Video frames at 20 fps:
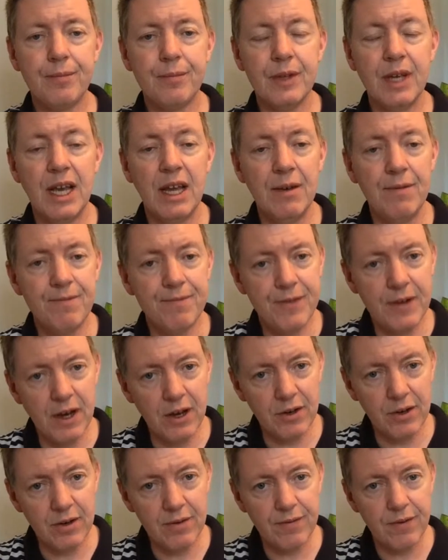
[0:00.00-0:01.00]

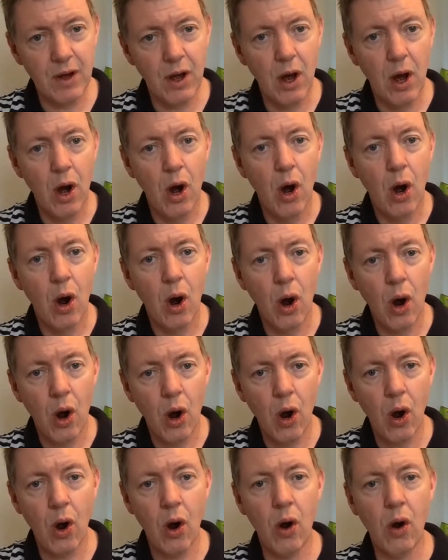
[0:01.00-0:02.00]
infinitive
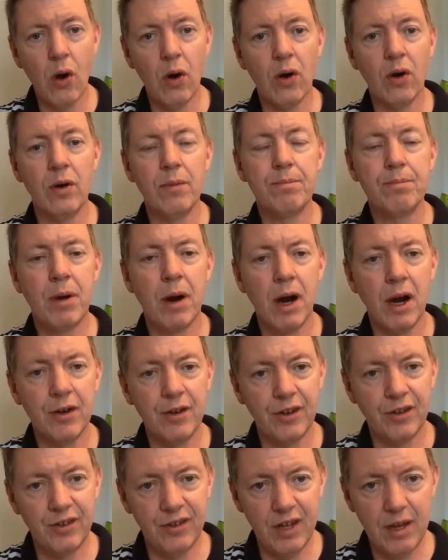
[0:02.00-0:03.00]
or
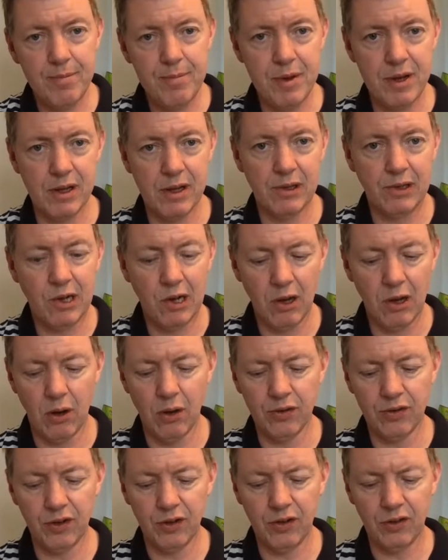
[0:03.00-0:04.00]
participial
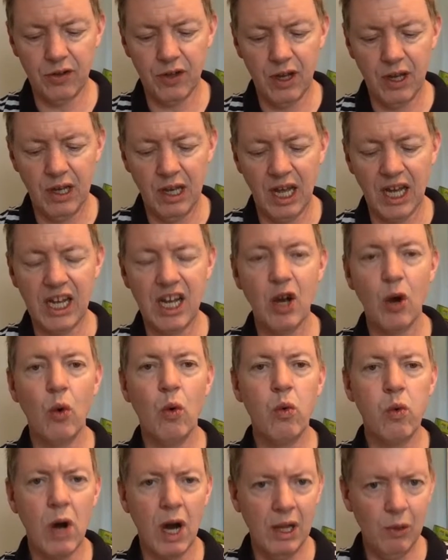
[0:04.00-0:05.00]
clauses, like
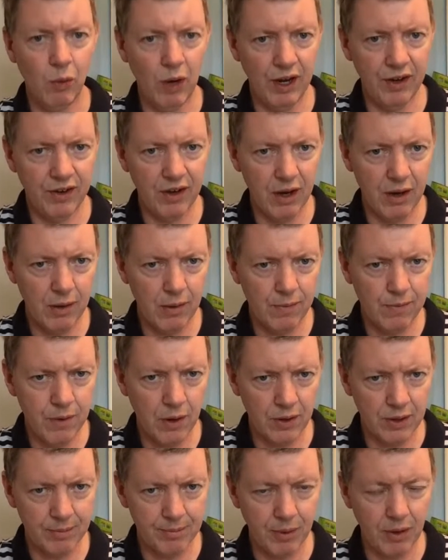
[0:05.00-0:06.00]
while waiting
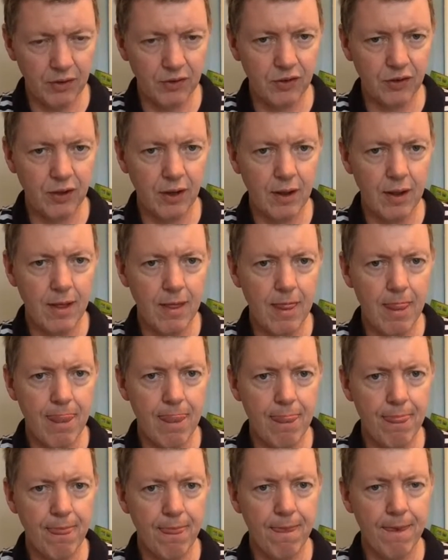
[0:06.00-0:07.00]
for the bus,
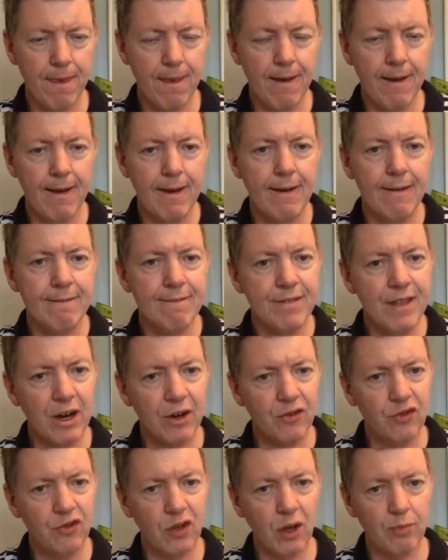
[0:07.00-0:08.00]
their
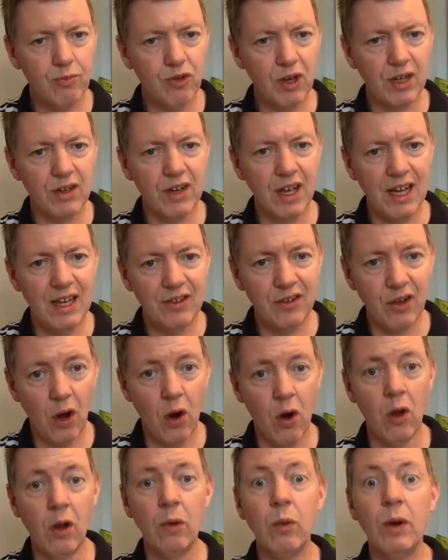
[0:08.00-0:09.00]
subject is
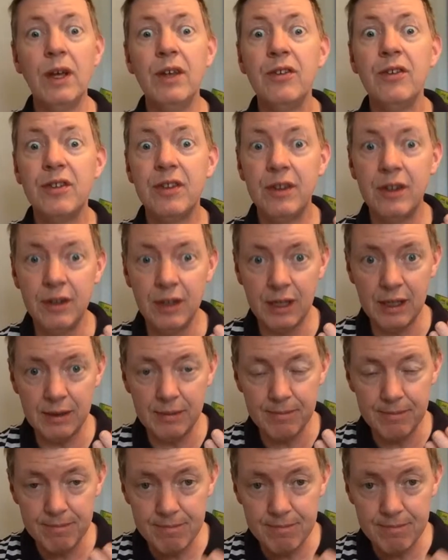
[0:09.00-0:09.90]
always the